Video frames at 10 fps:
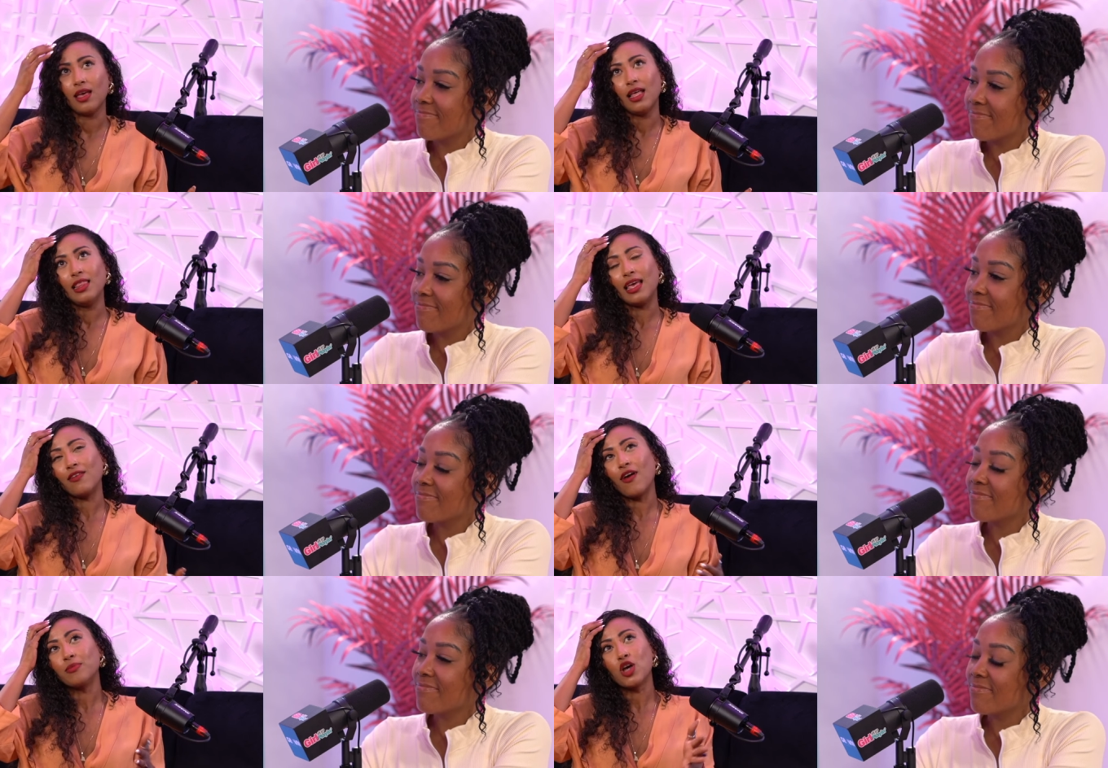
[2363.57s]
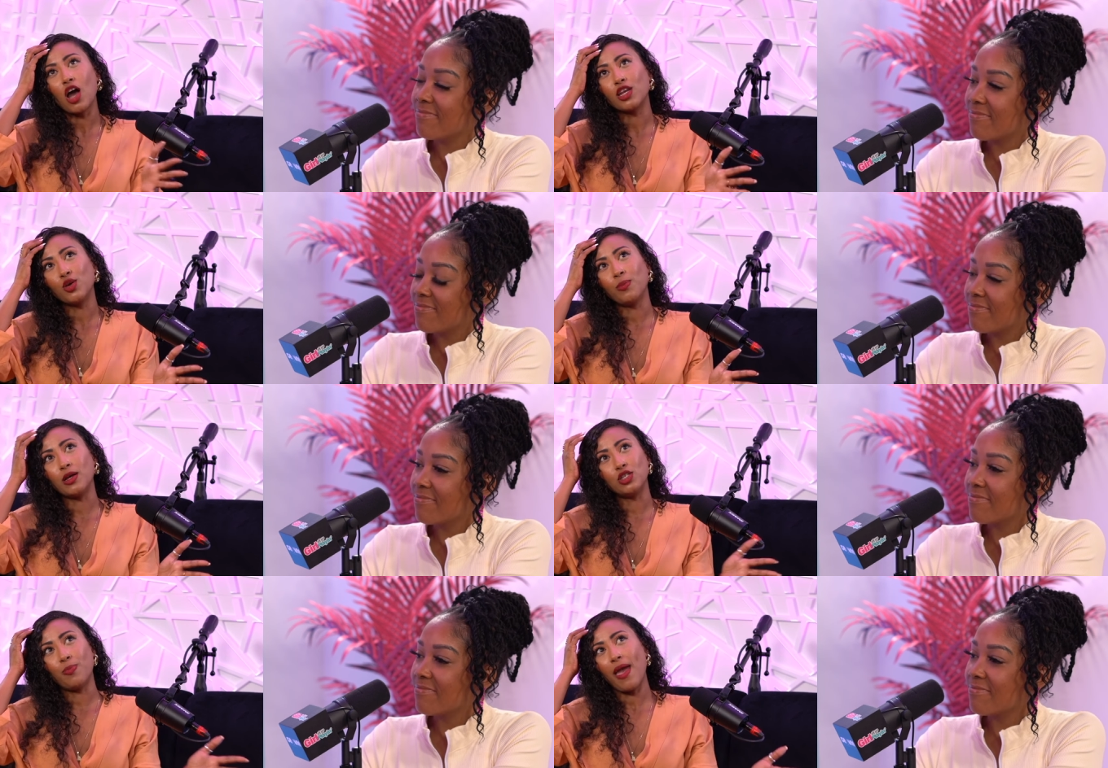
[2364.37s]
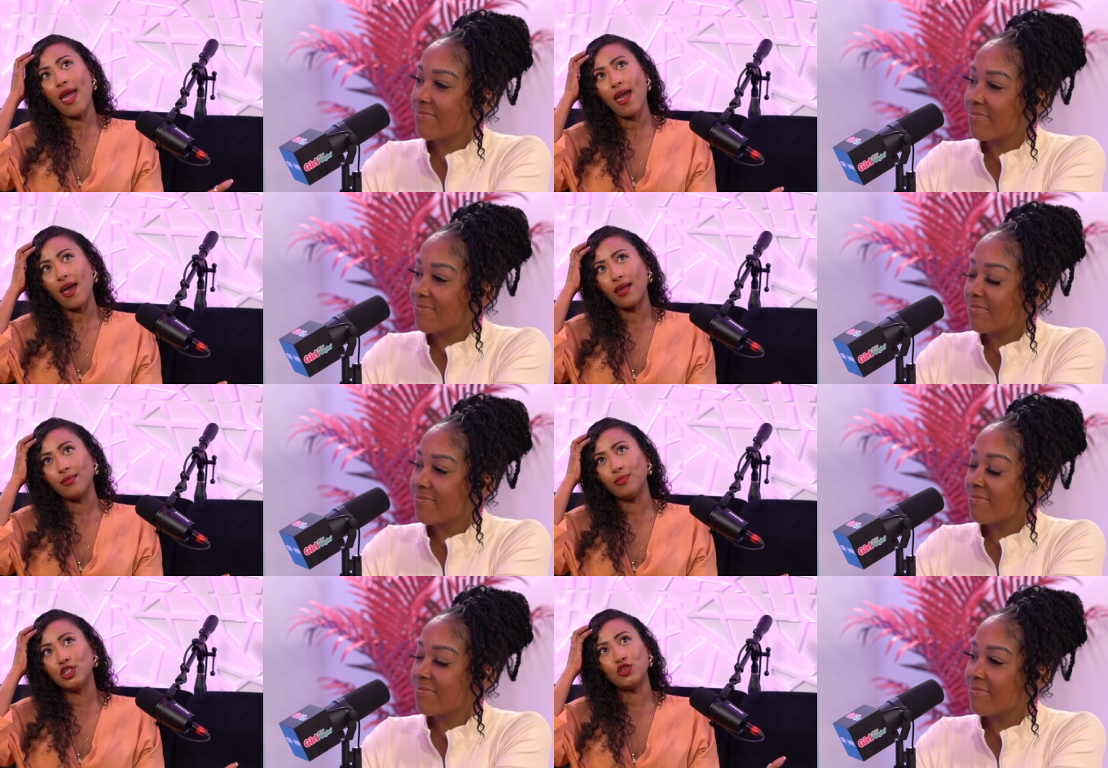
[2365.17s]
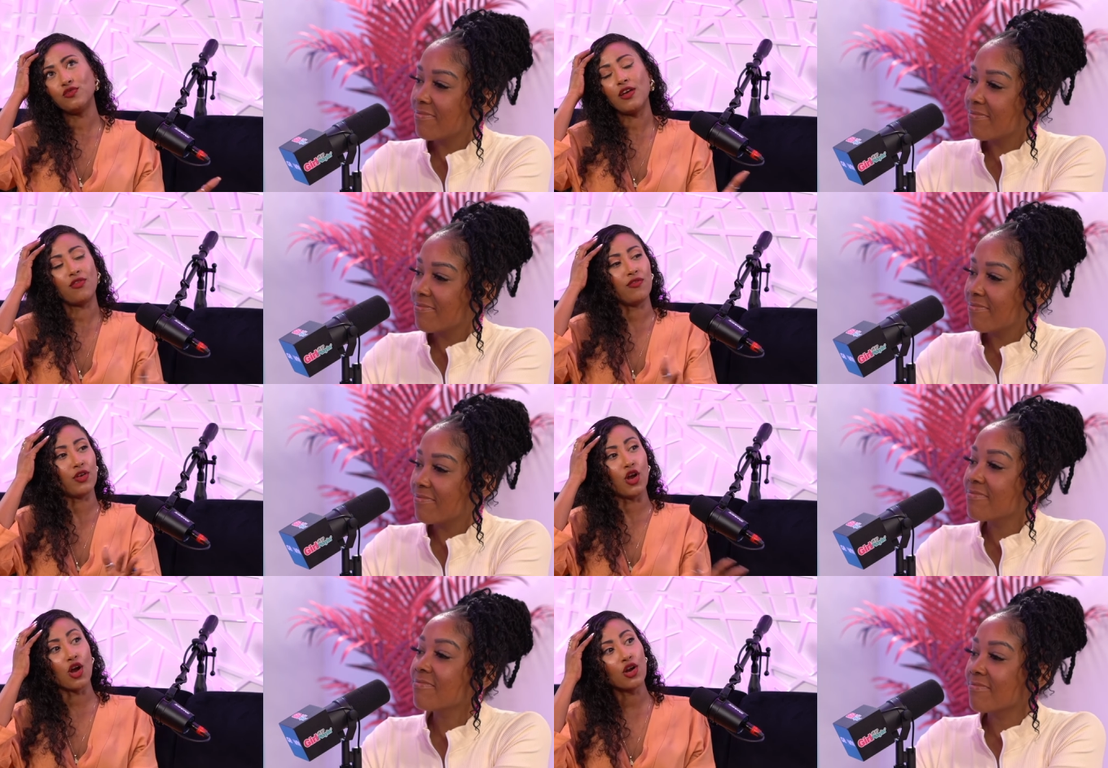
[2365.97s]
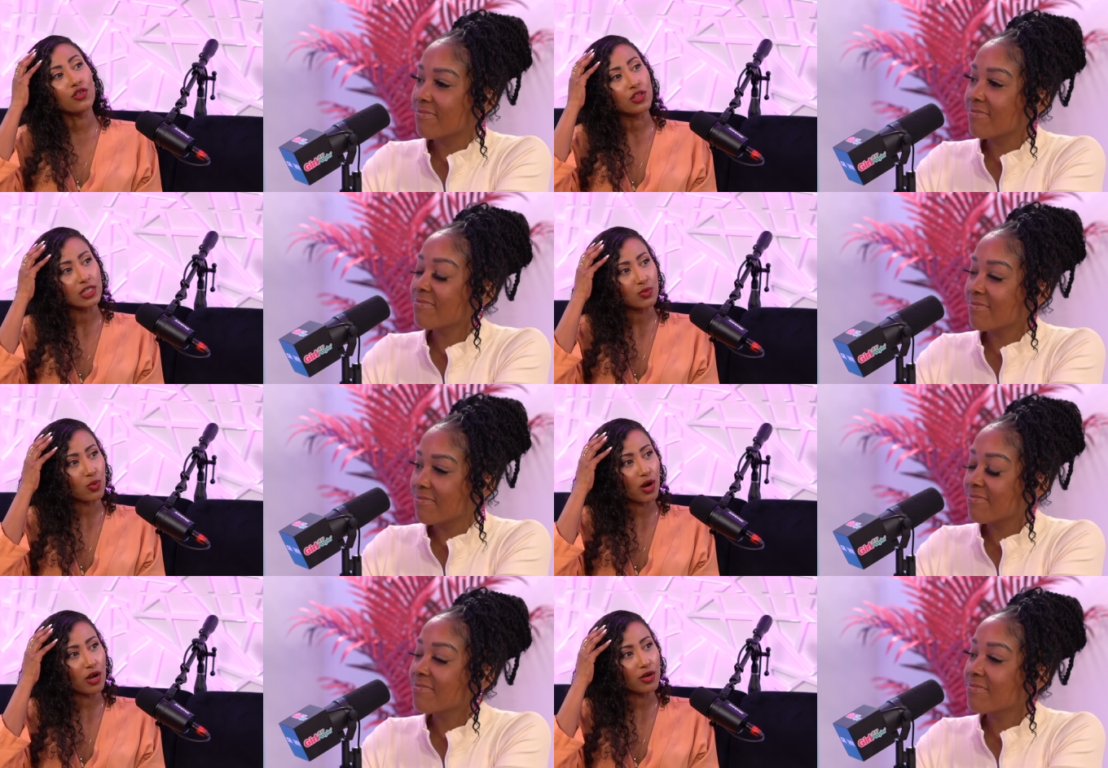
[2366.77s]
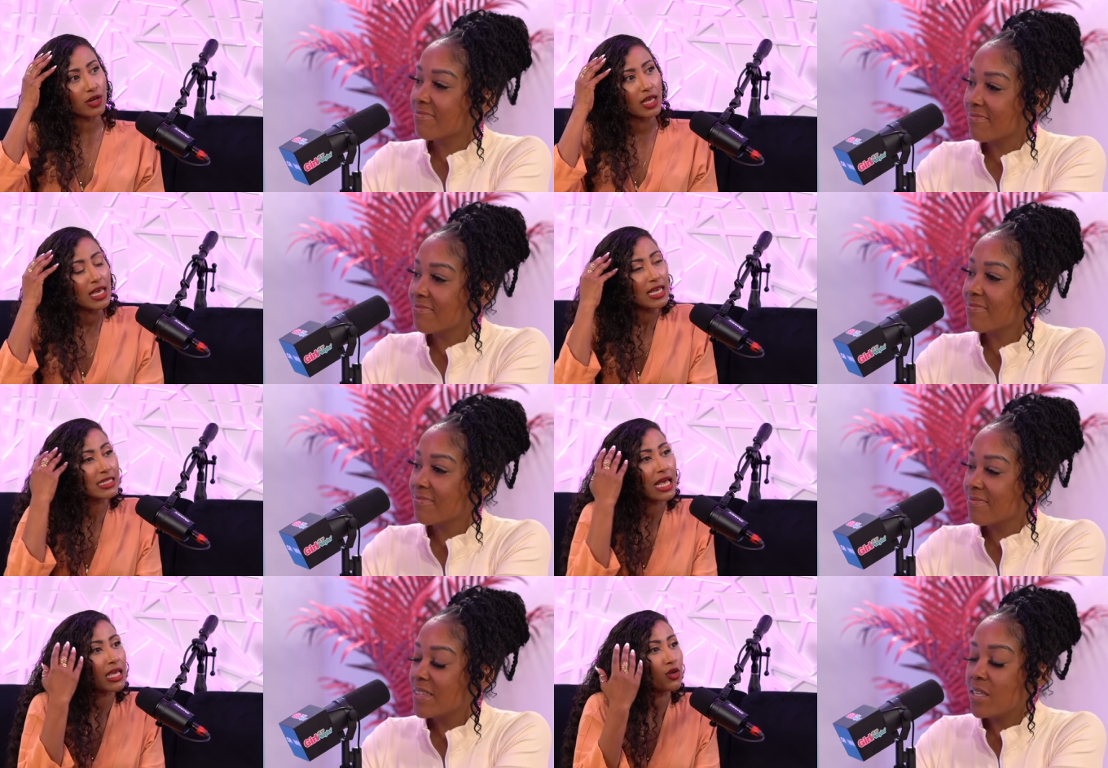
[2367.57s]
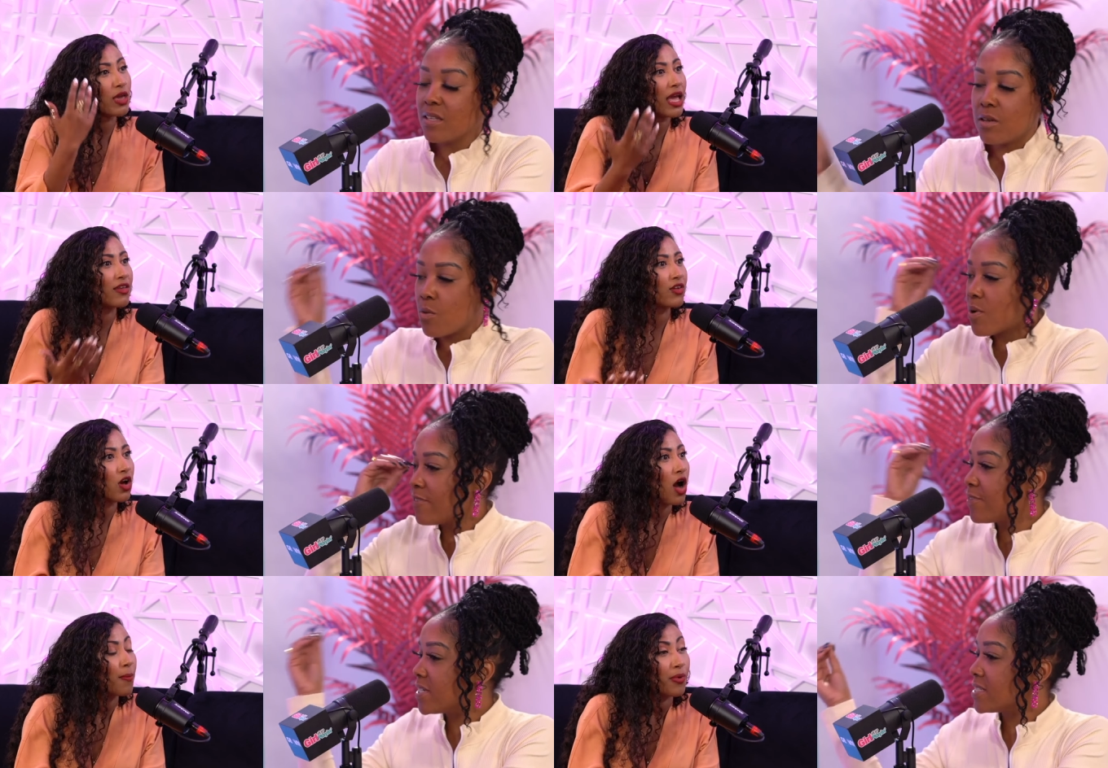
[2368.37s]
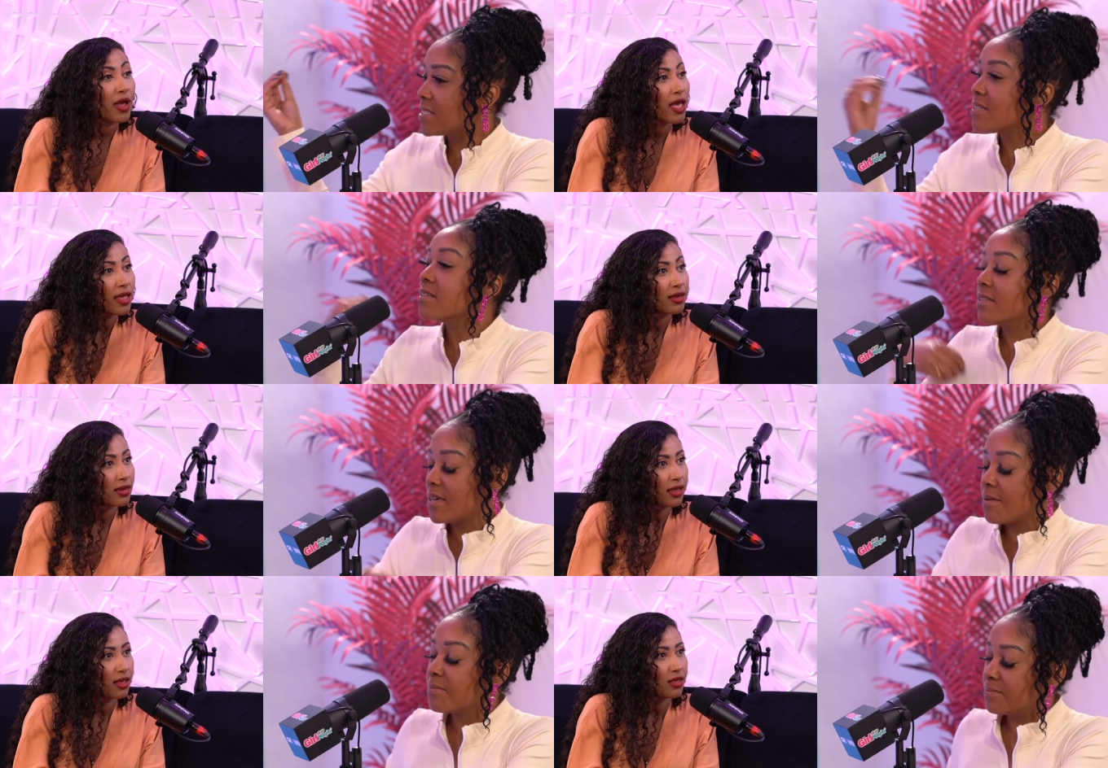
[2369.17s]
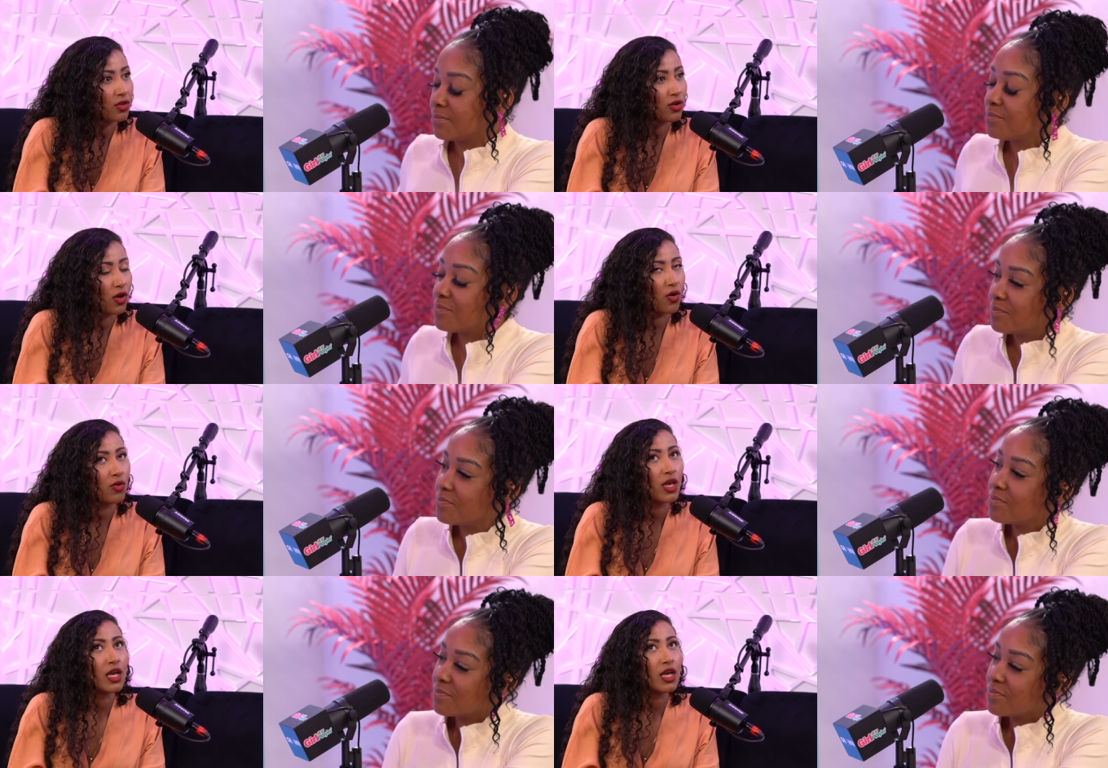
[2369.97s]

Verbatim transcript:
Speaker 1: like if I'm talking to you about Japan, but you've never even heard this word, it's like you can't no even reference. comprehend yeah. it, you know?